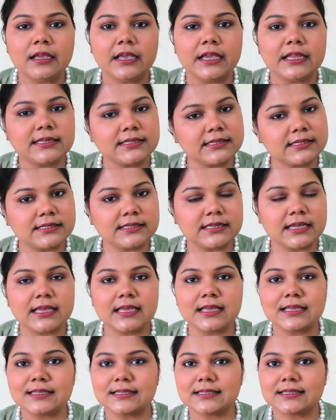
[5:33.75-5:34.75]
It
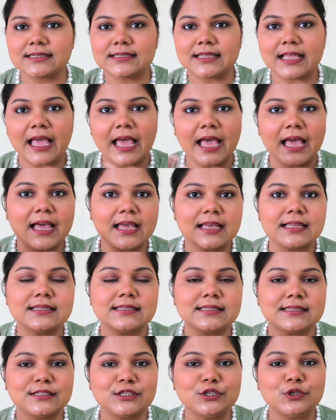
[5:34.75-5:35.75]
stays
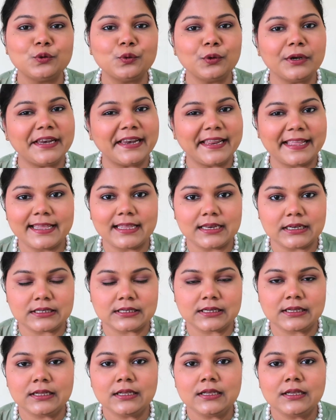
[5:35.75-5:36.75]
as you lay
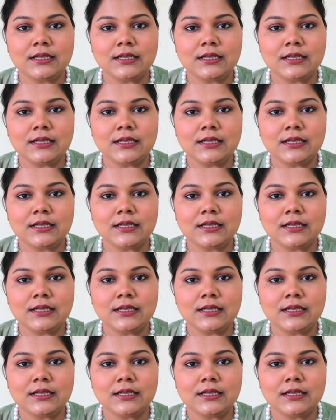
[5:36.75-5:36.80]
it.